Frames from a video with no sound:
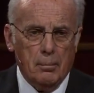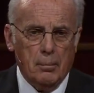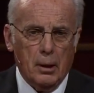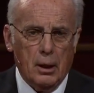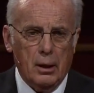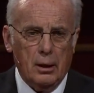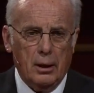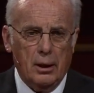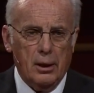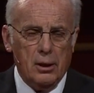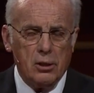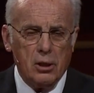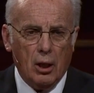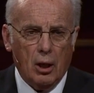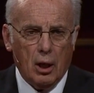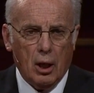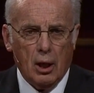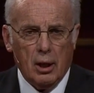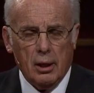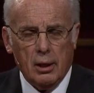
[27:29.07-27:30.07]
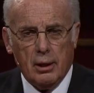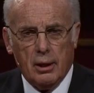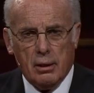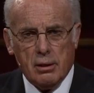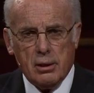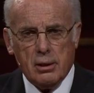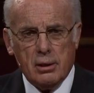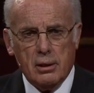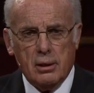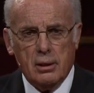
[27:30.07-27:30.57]
But in his heart,
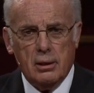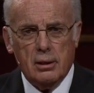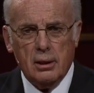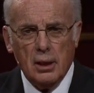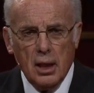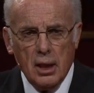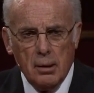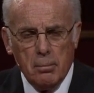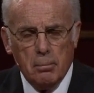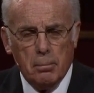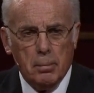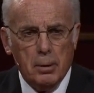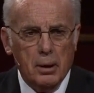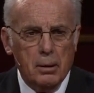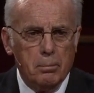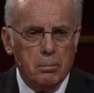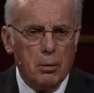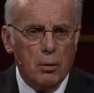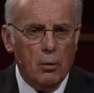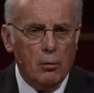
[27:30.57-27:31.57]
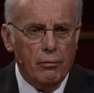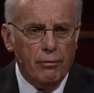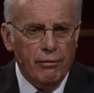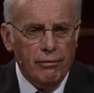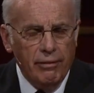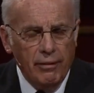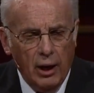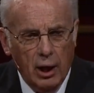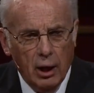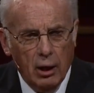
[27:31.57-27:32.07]
there's deep,
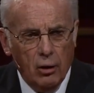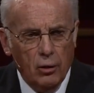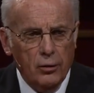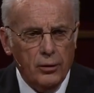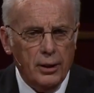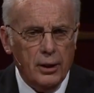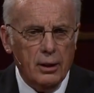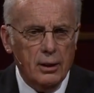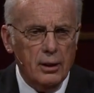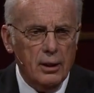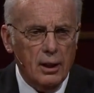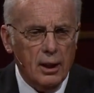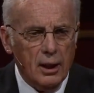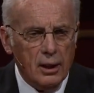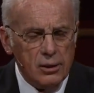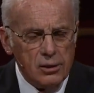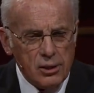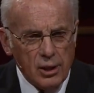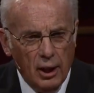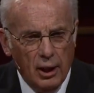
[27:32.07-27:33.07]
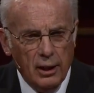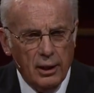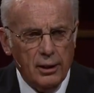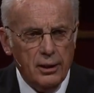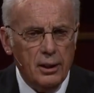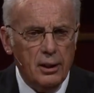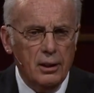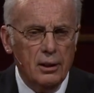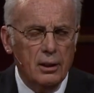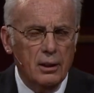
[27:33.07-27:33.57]
profound
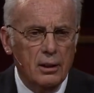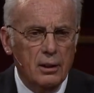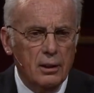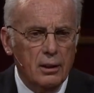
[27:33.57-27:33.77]
anxiety,